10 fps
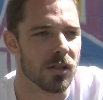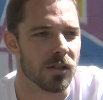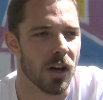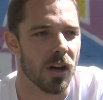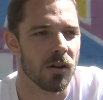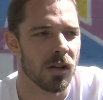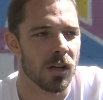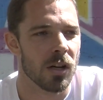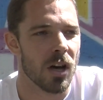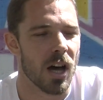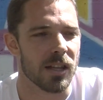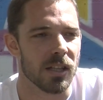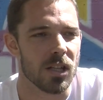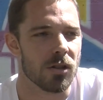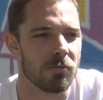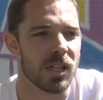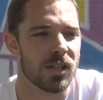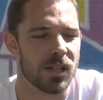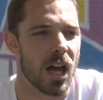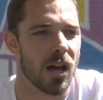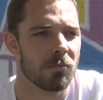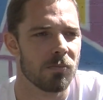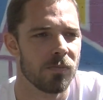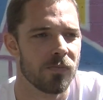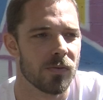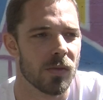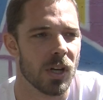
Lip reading: So I think there should be some